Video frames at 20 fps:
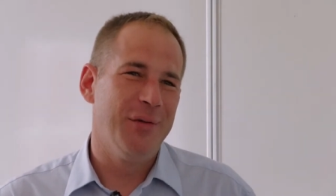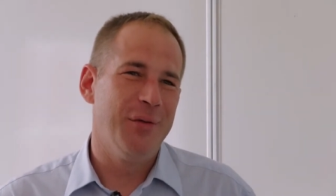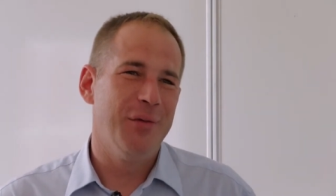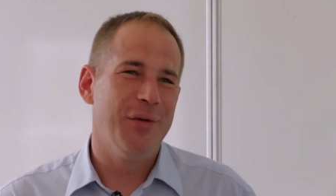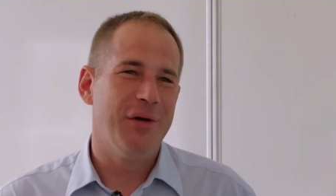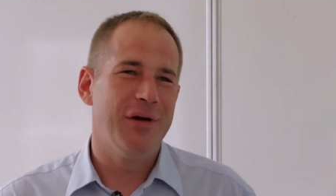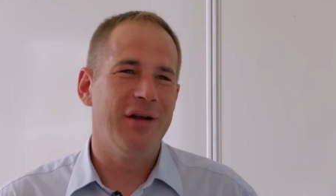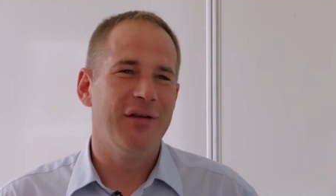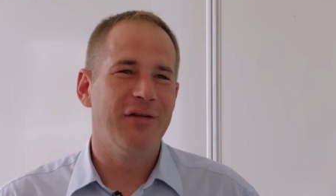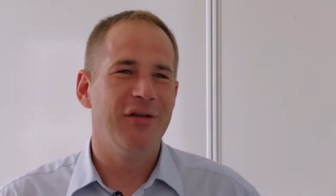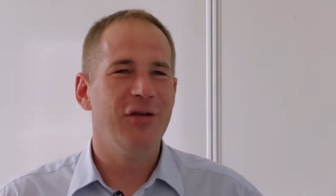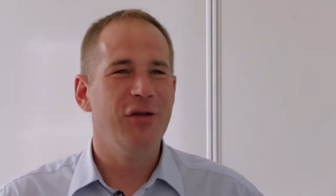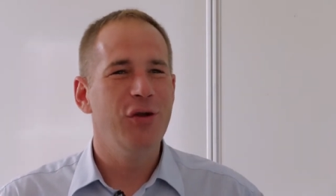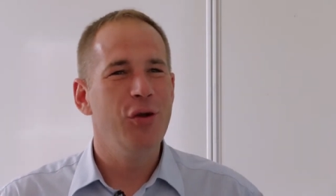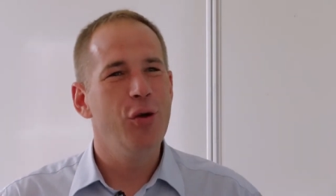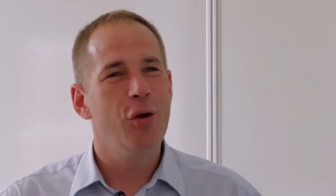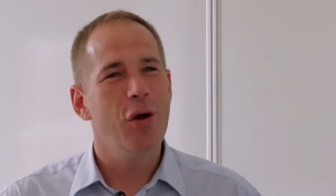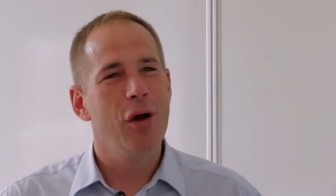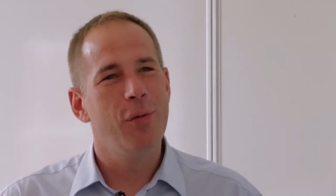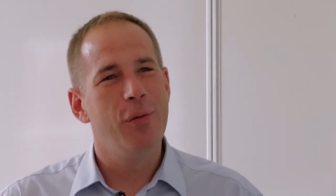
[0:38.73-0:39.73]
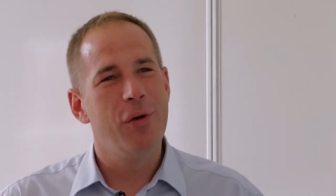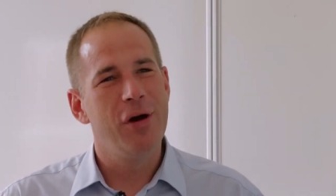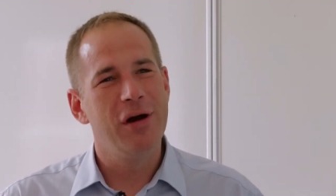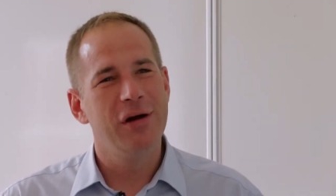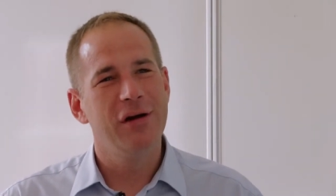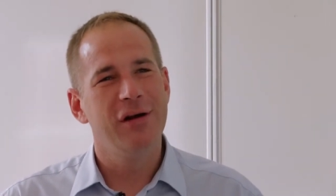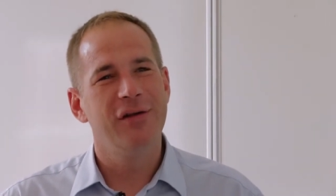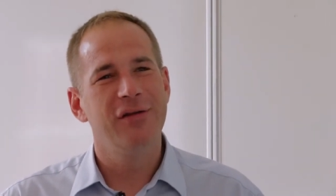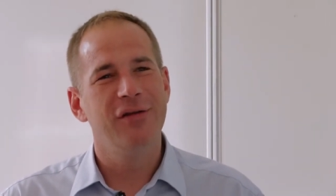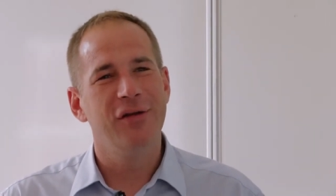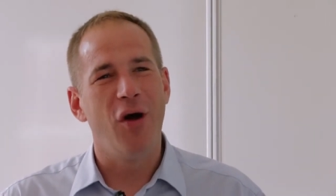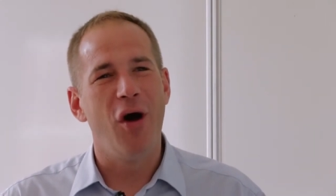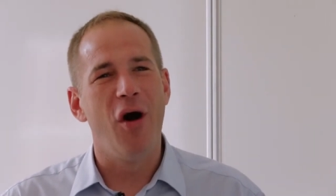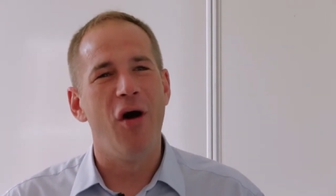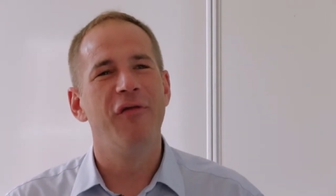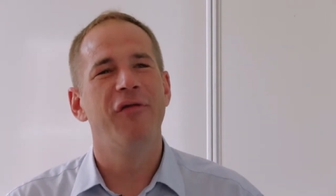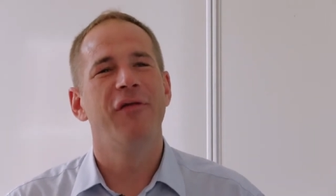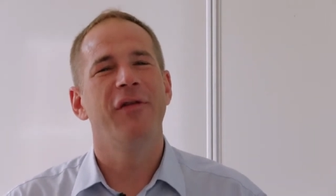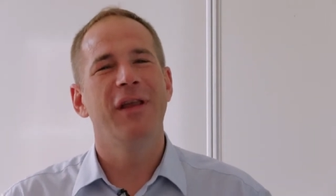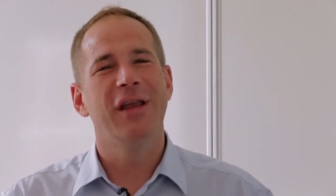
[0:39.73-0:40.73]
where there's a new awareness
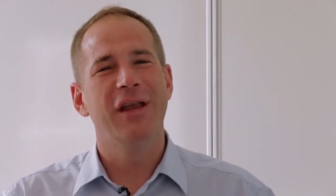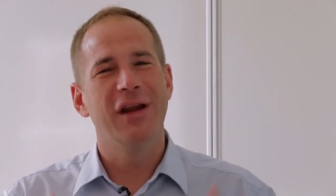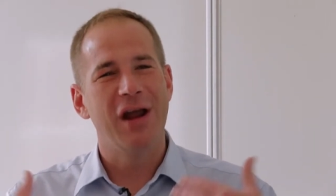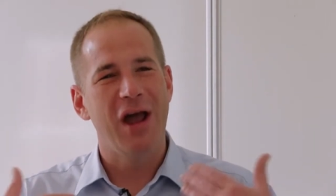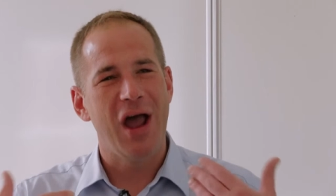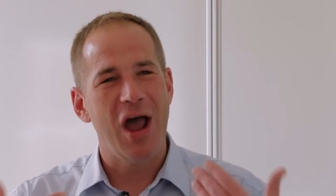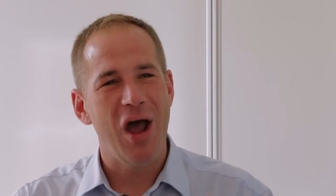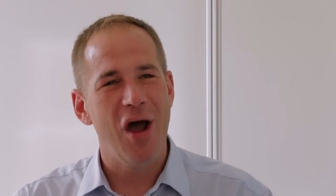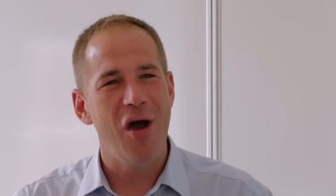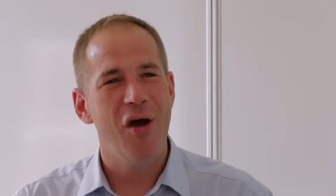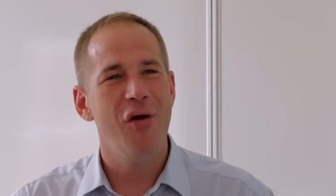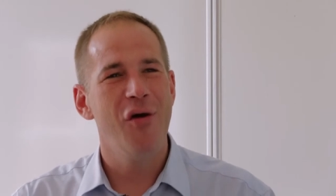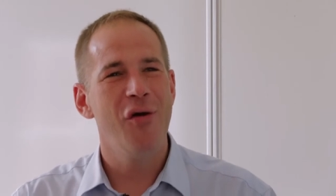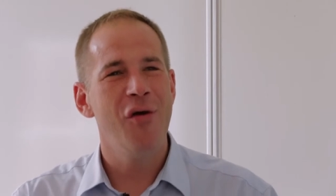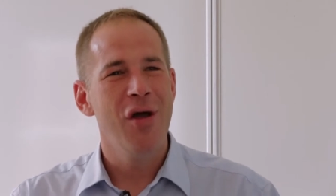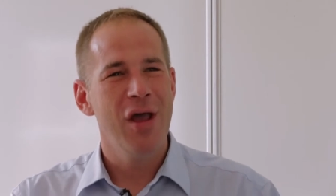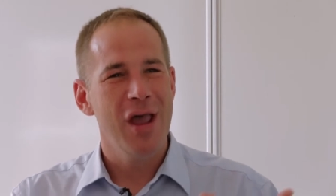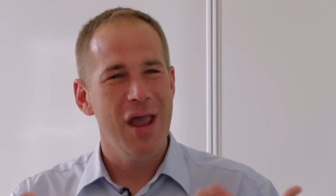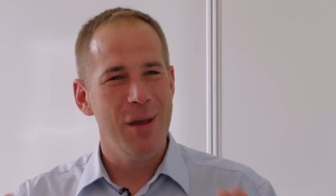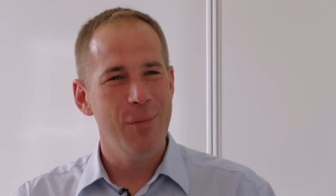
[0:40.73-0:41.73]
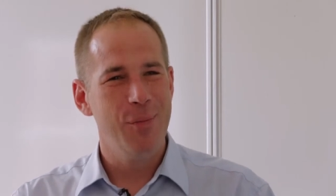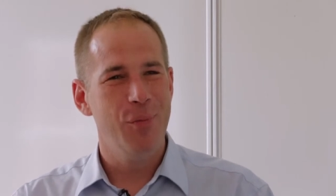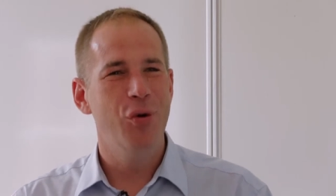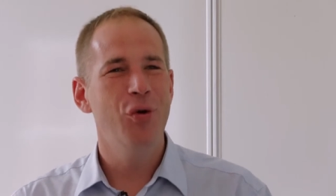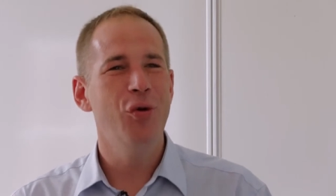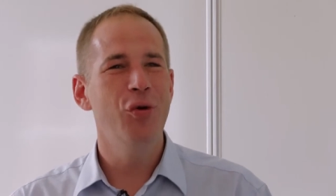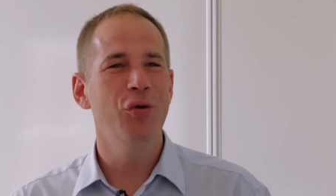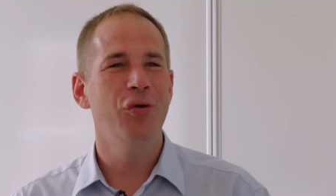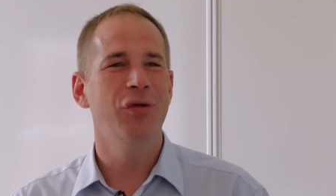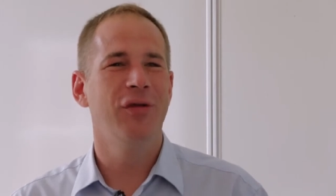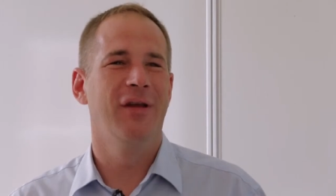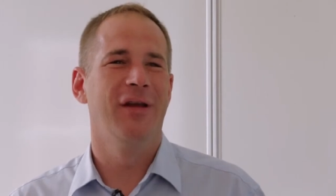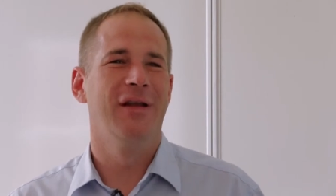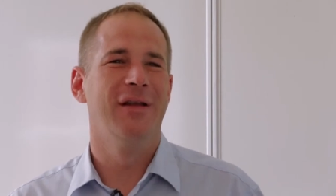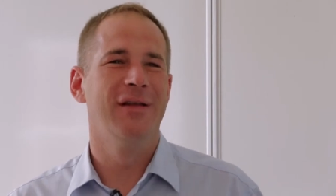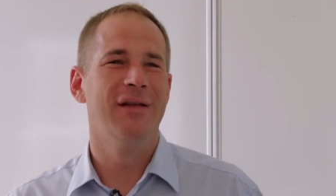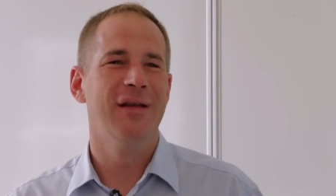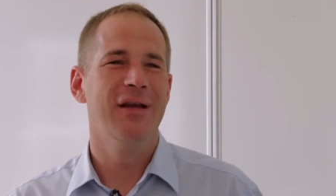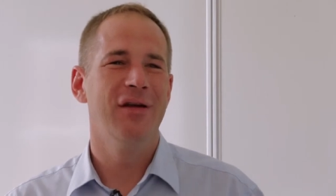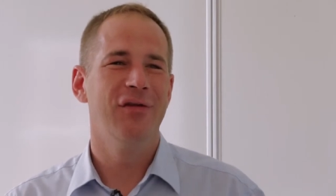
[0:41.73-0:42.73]
of you know, how
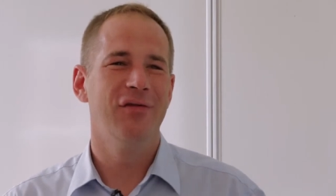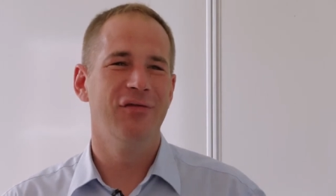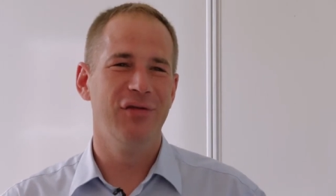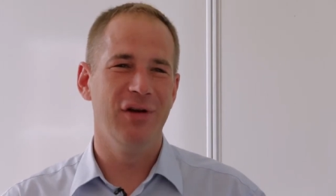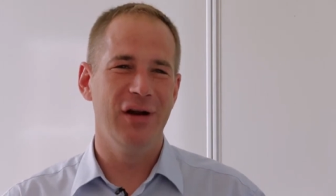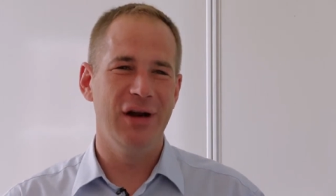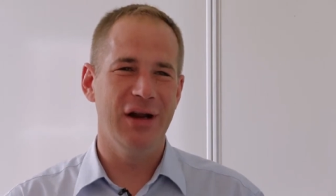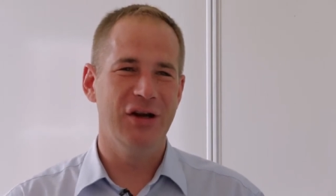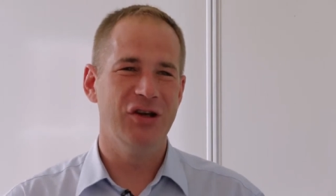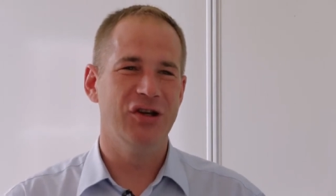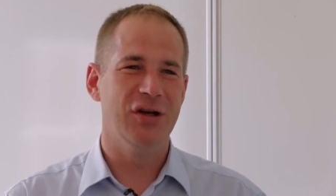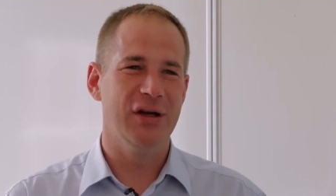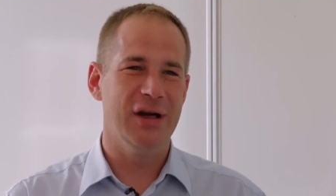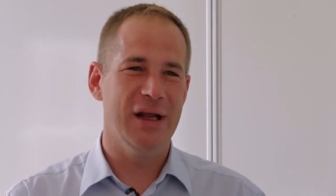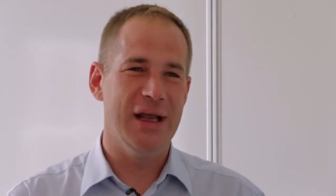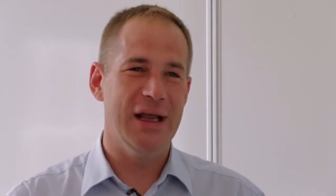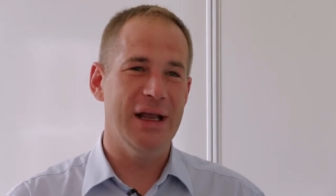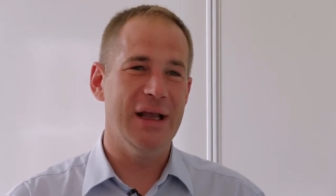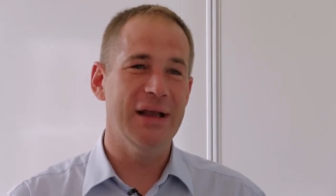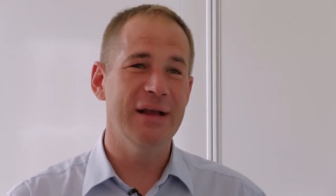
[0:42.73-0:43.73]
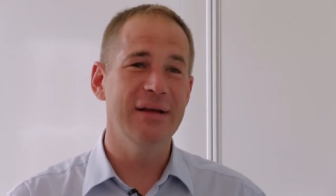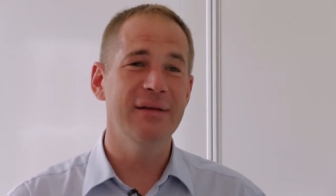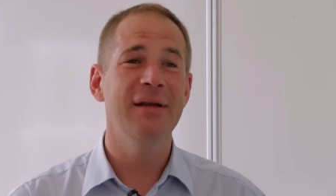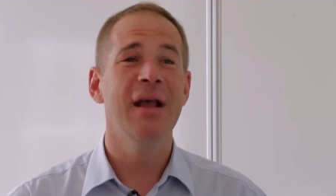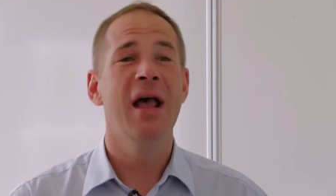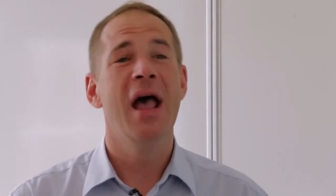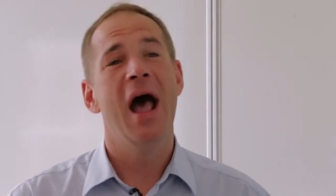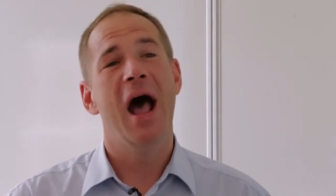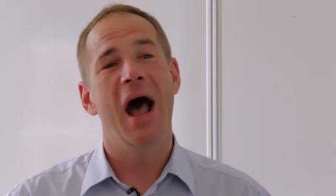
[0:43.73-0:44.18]
important religion is